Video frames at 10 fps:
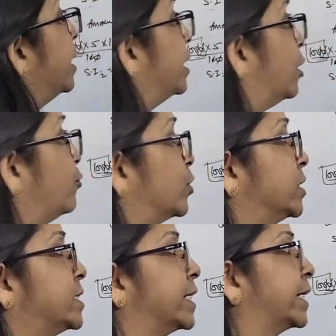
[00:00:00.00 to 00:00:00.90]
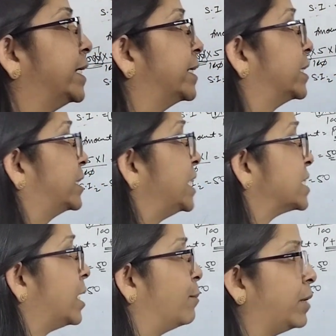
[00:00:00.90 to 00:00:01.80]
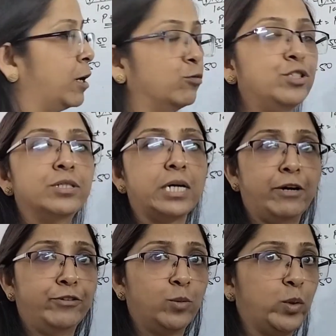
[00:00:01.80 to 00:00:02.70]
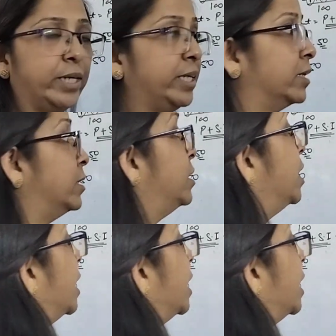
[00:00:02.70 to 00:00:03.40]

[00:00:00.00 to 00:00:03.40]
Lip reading: Now for the second year, this amount after 1 year